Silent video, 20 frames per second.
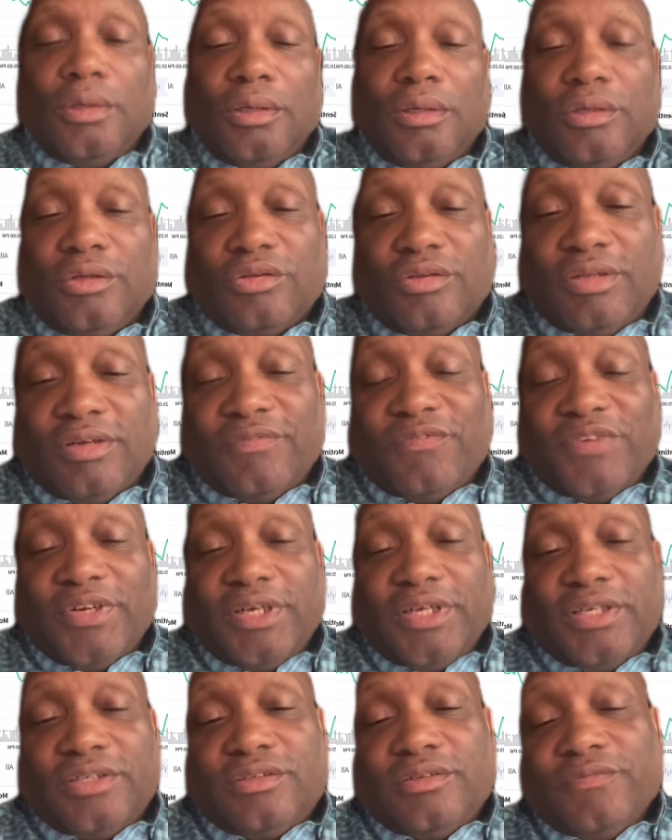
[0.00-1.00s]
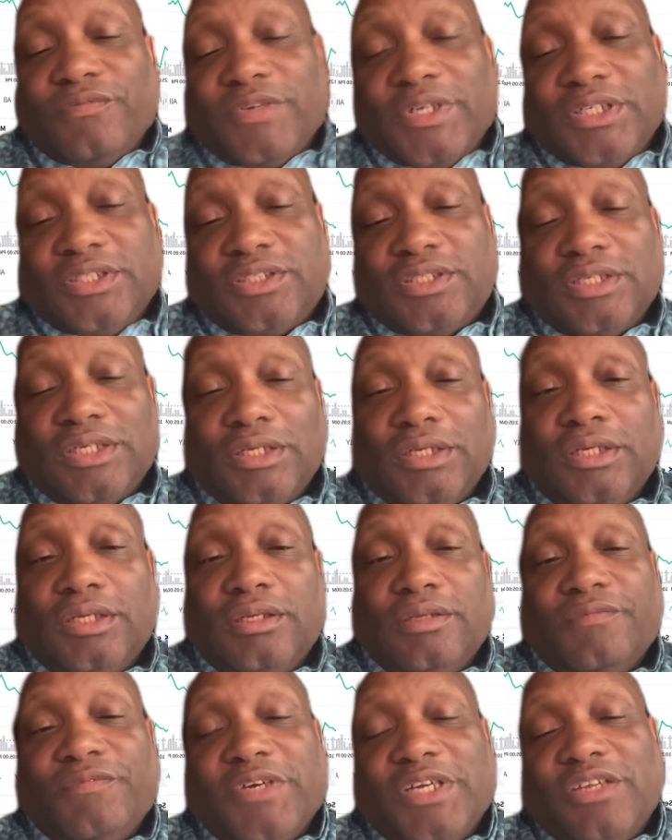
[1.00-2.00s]
This not financial advice, not
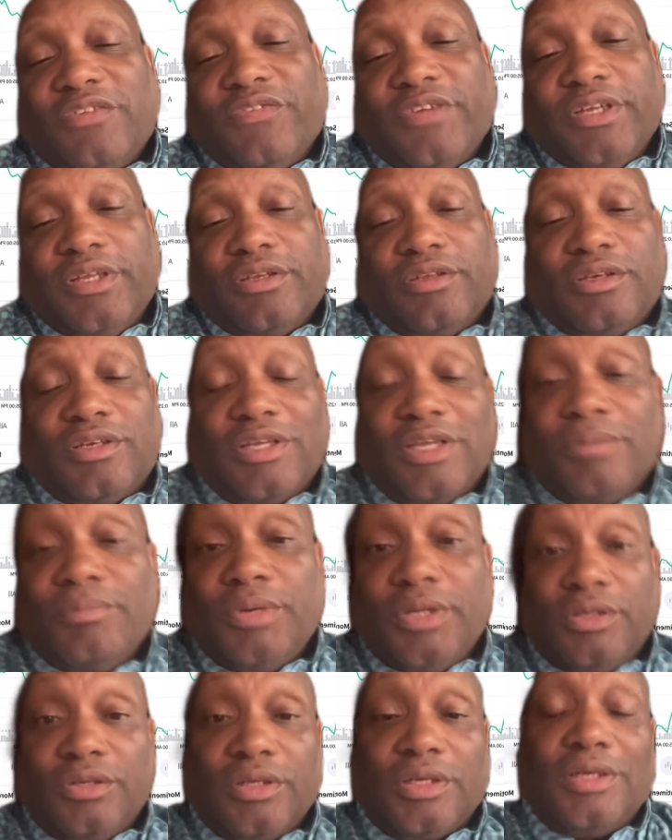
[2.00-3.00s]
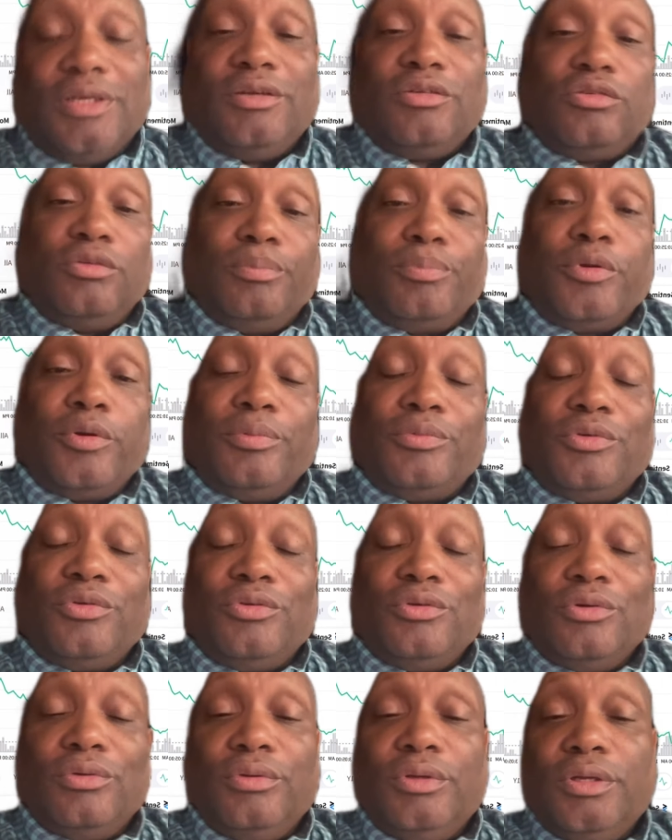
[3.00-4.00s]
legal advice for entertainment, educational
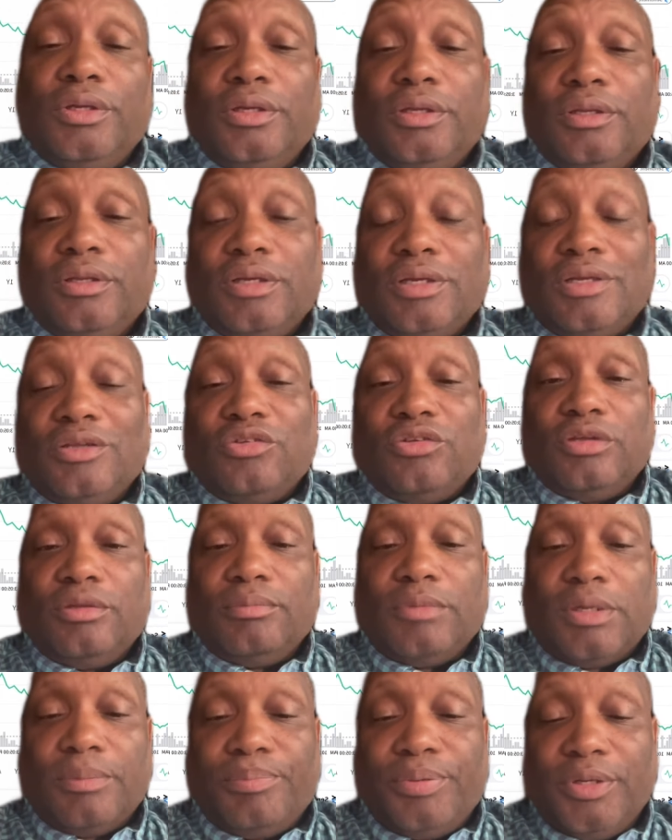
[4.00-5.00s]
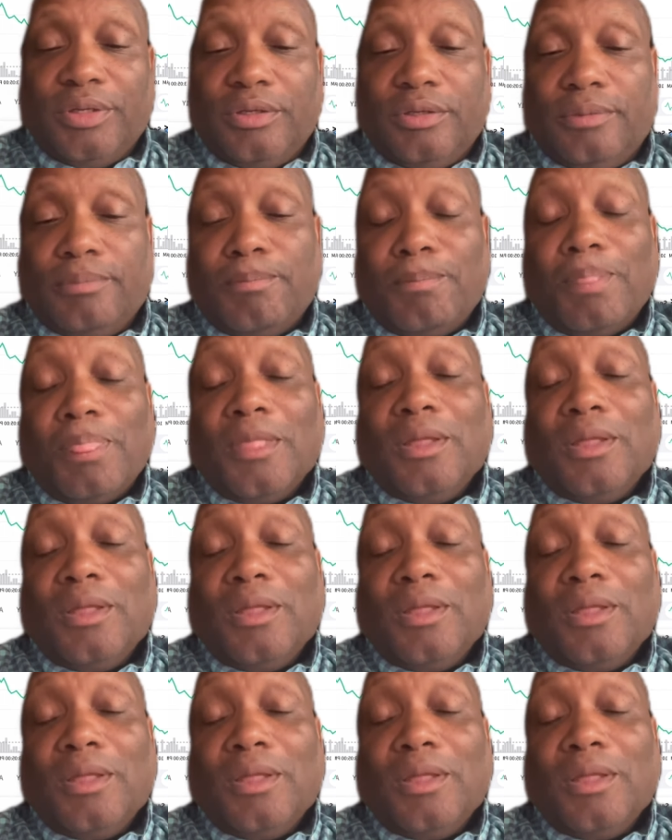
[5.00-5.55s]
purposes only, and anything I say is my opinion.